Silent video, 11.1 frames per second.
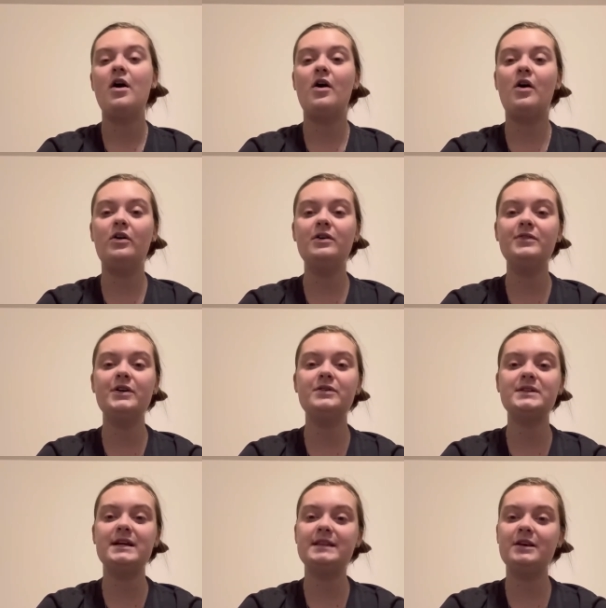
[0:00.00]
all of those
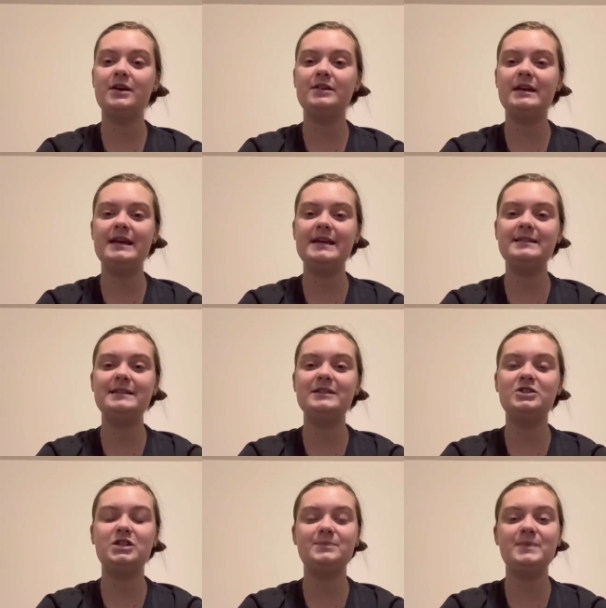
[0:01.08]
I think are the easiest
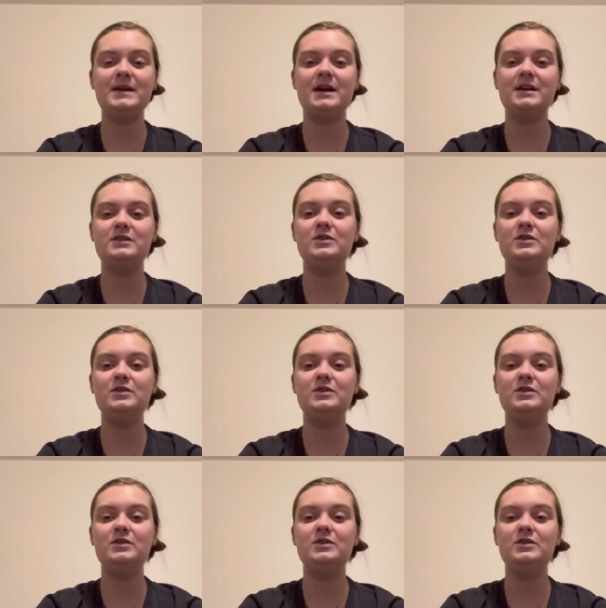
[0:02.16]
just because